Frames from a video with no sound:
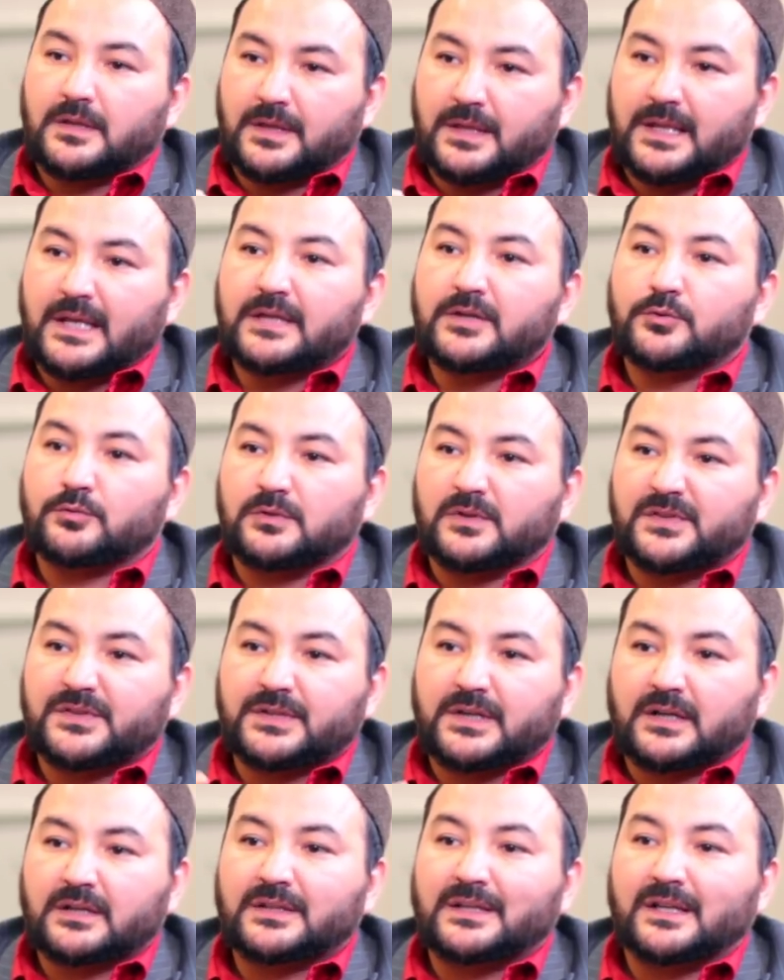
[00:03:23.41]
then you will
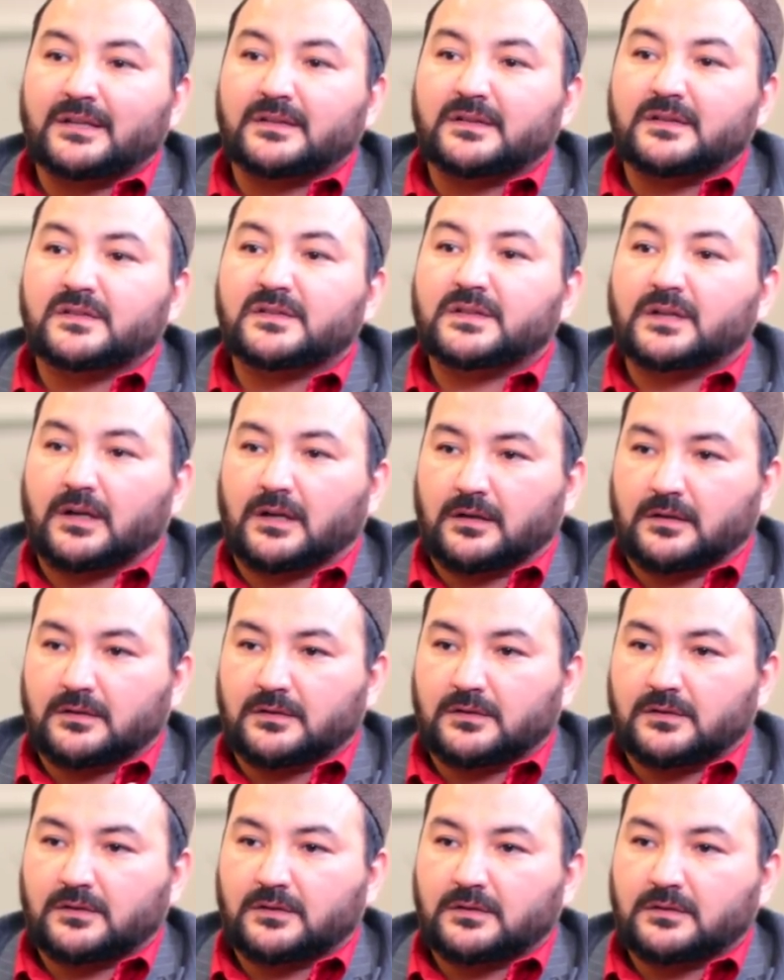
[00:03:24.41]
start getting
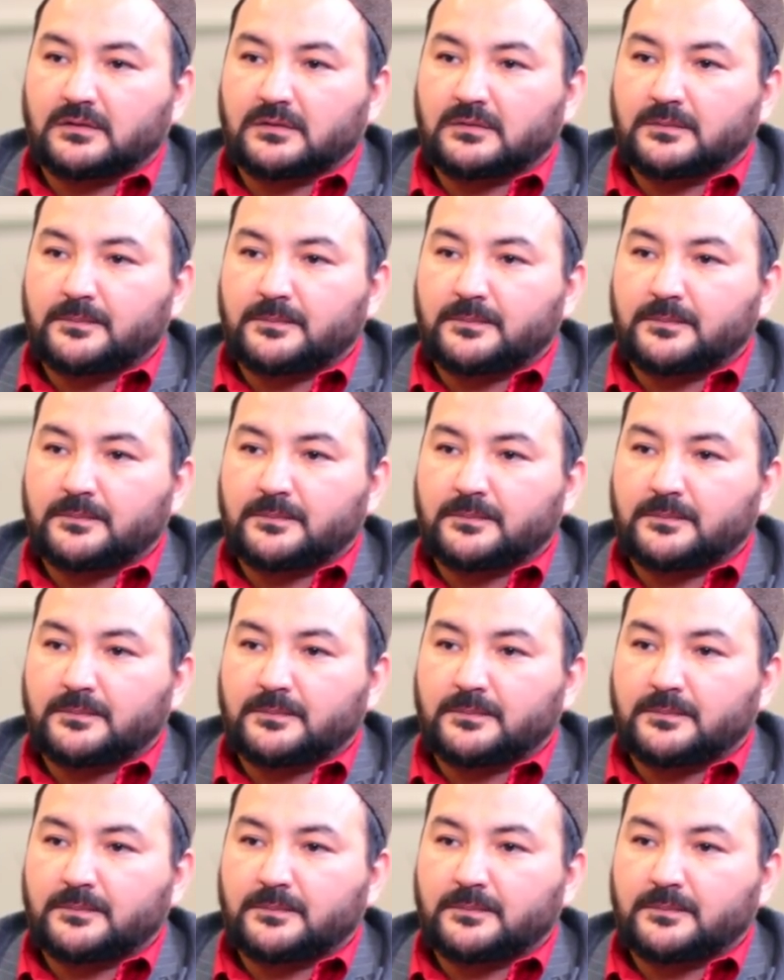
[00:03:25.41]
signs.